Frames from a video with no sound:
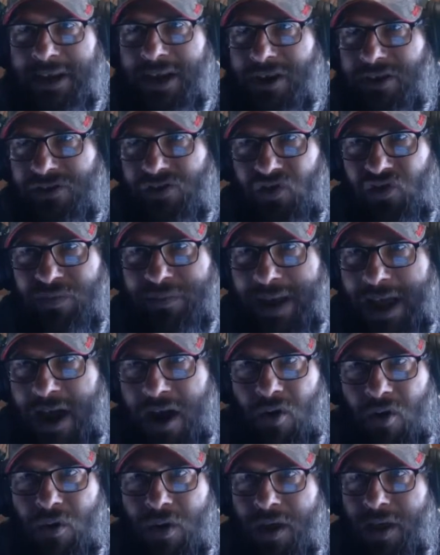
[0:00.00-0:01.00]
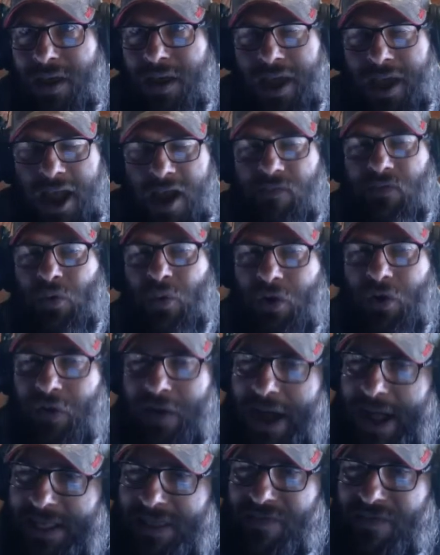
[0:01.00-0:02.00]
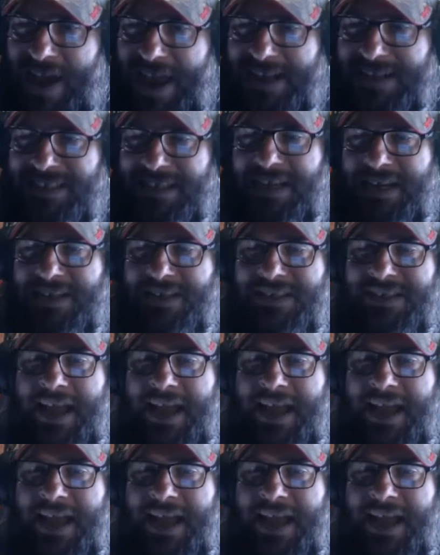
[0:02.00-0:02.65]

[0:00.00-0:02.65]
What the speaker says: years from now, everyone who got the vaccines